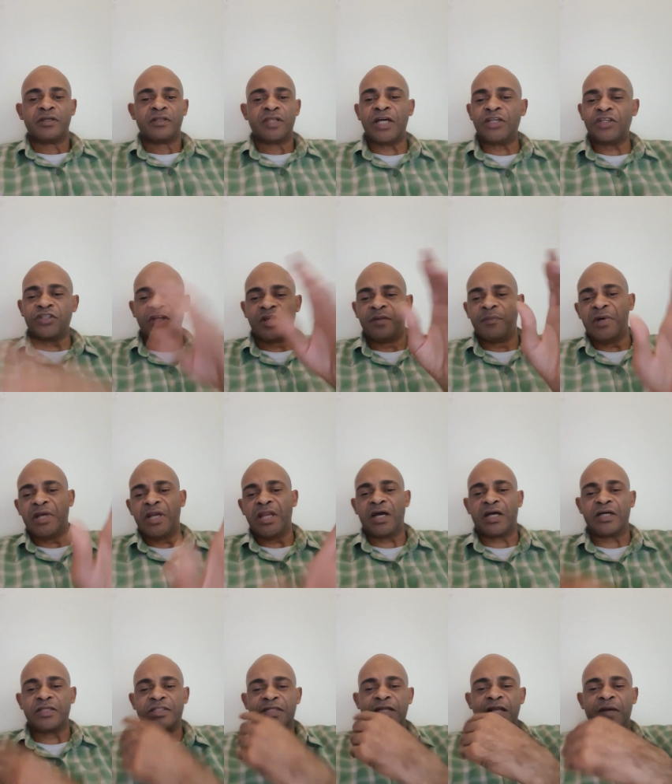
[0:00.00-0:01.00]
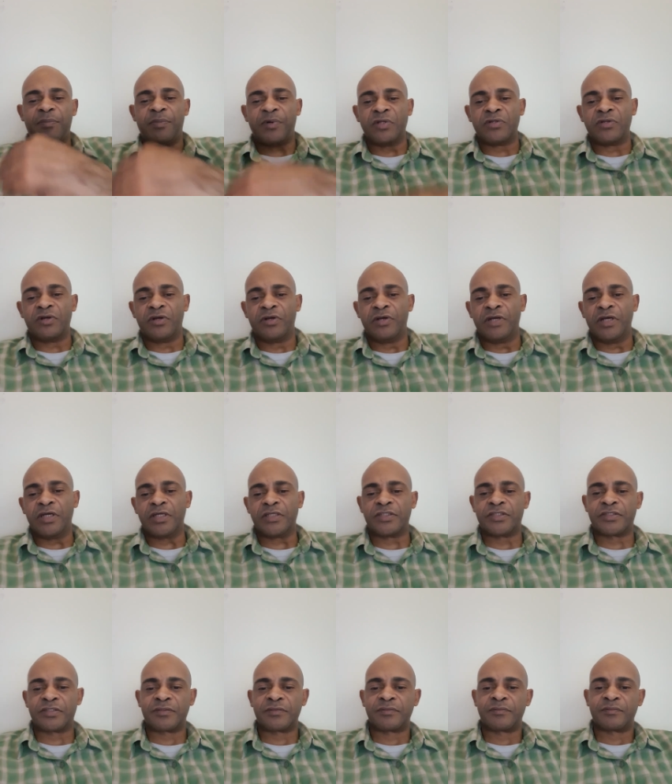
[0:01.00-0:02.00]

that should have been like a slap on the wrist.